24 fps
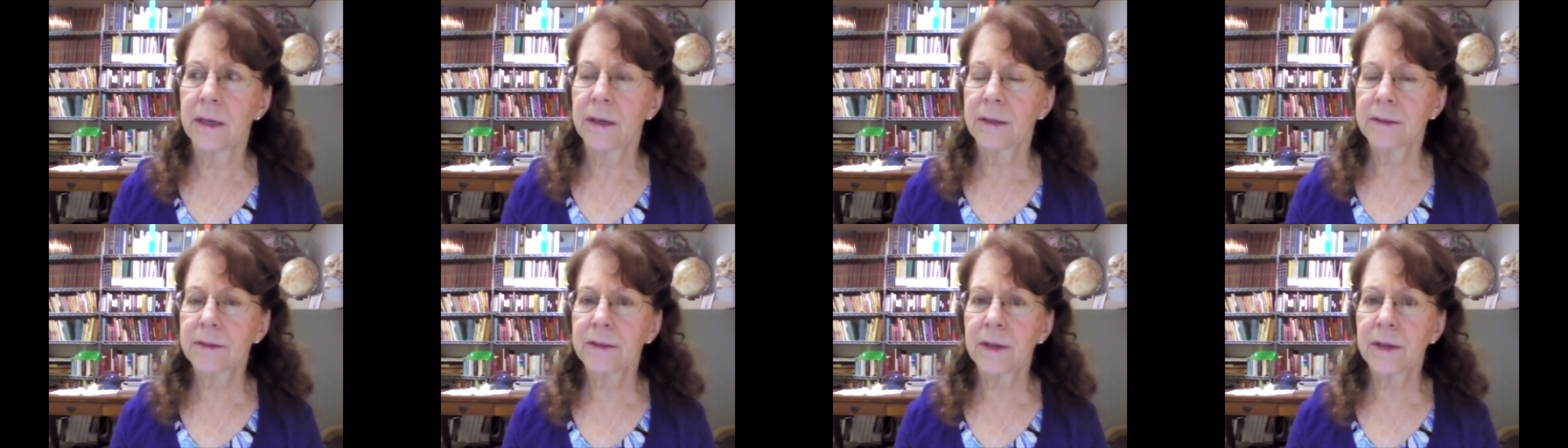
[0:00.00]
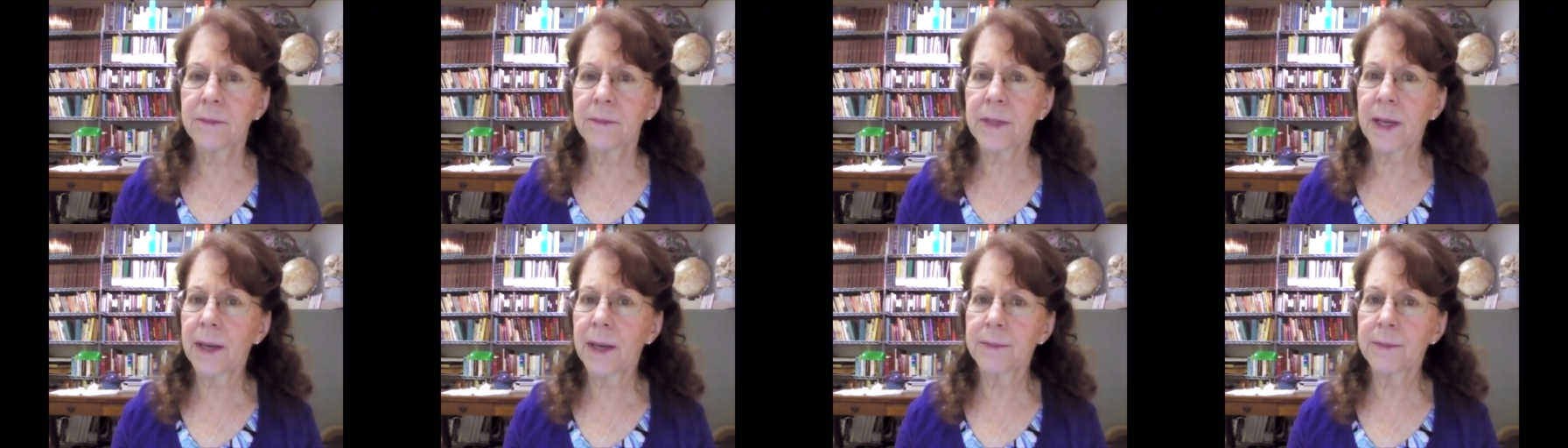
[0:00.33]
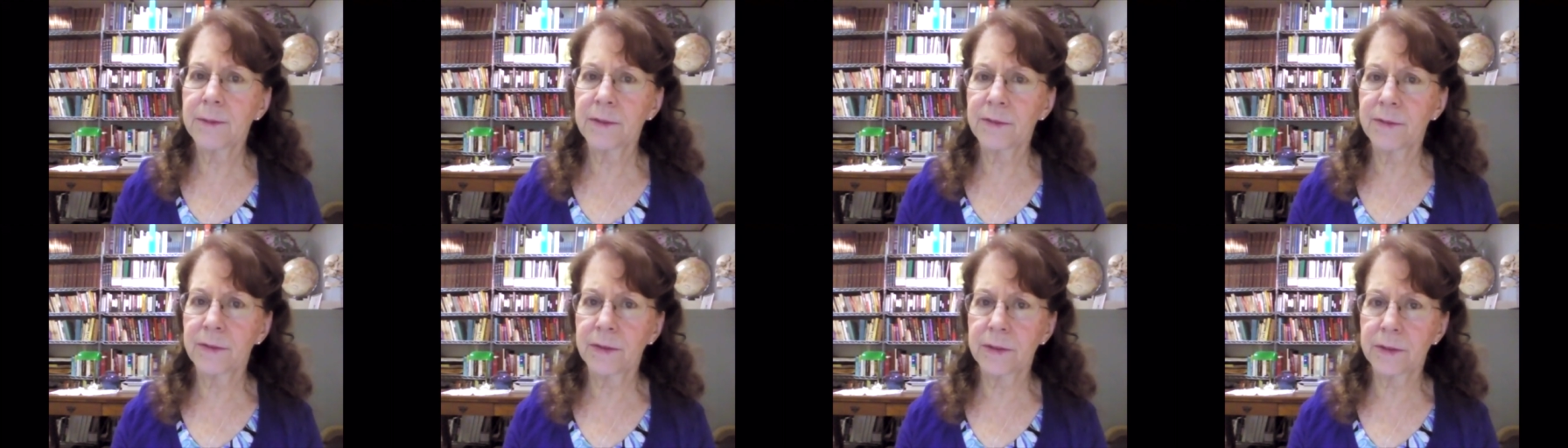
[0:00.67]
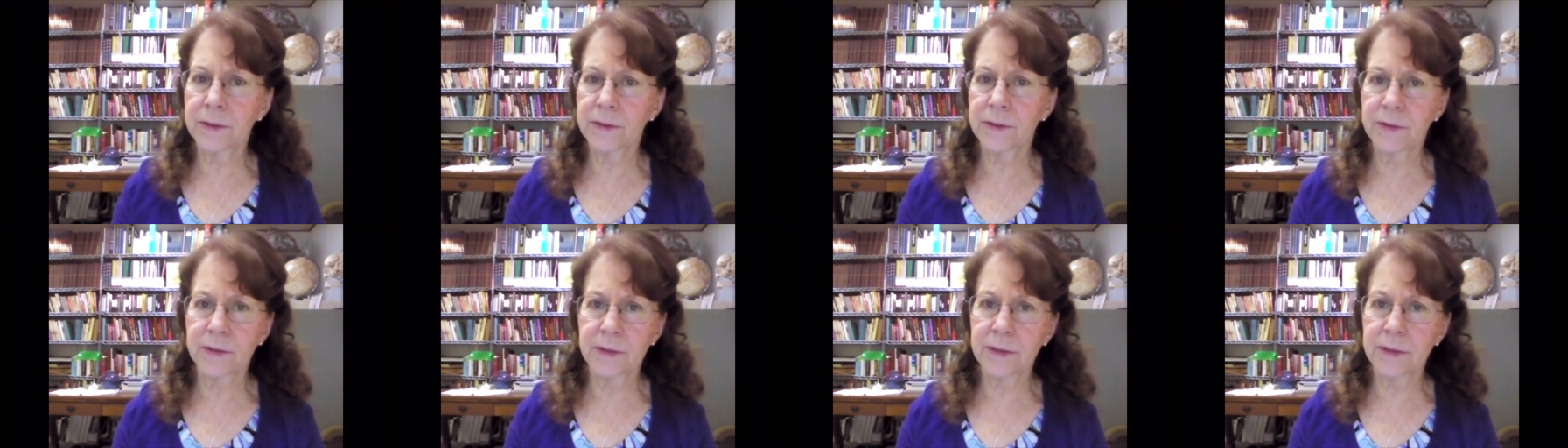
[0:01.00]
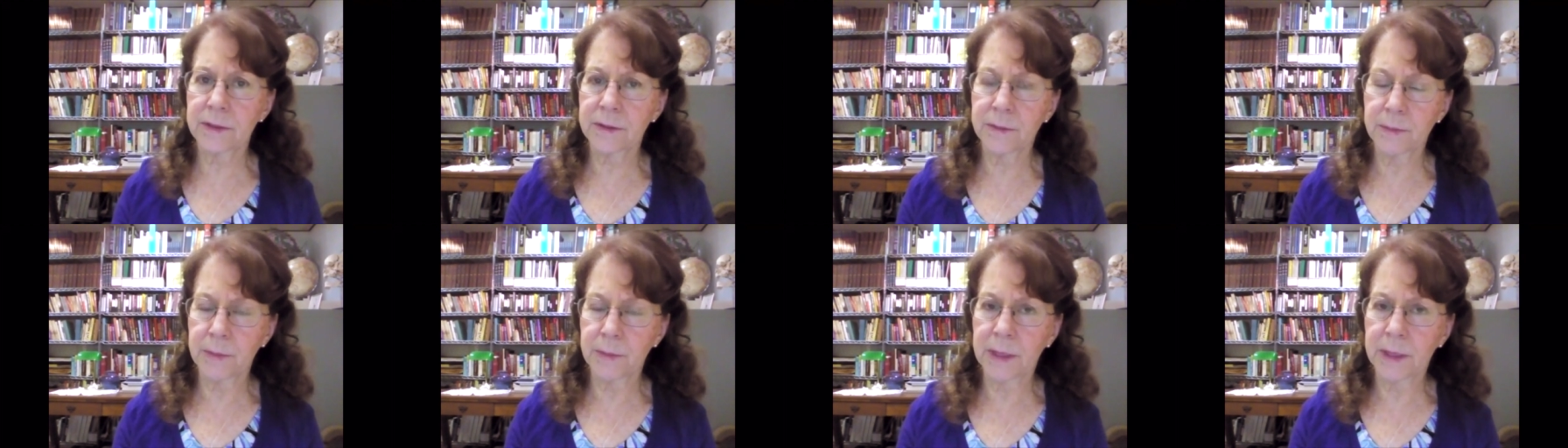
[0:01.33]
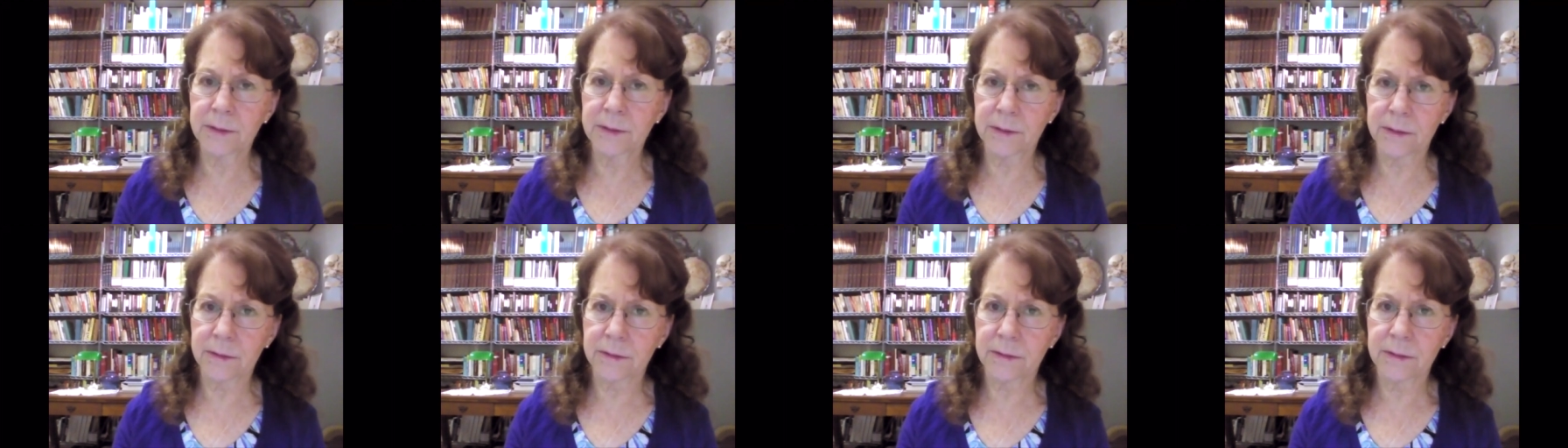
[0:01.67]
sometimes for 6
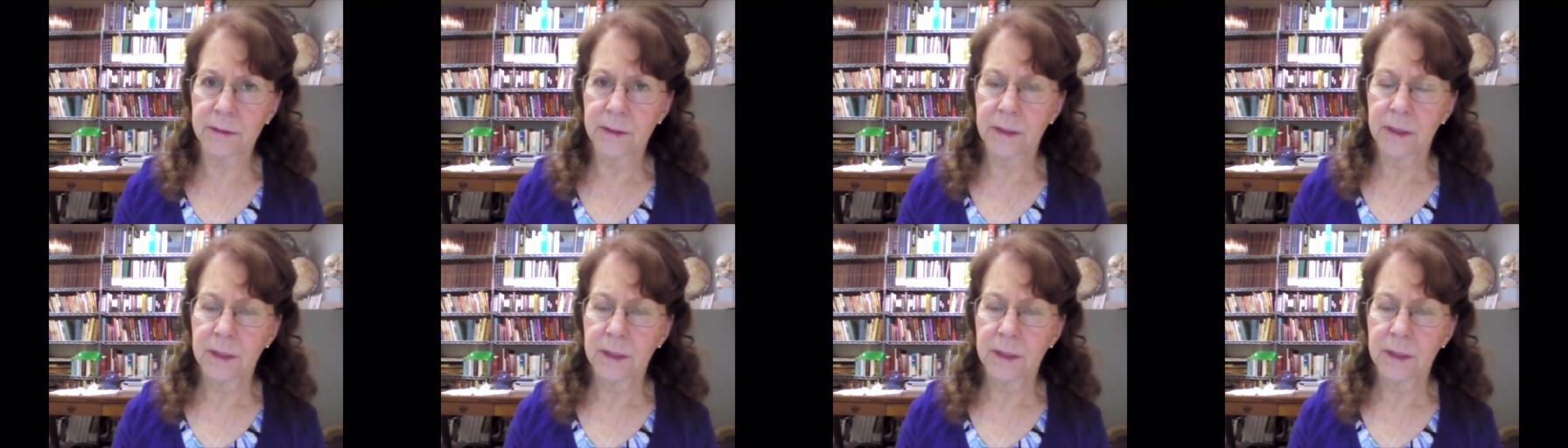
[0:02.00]
months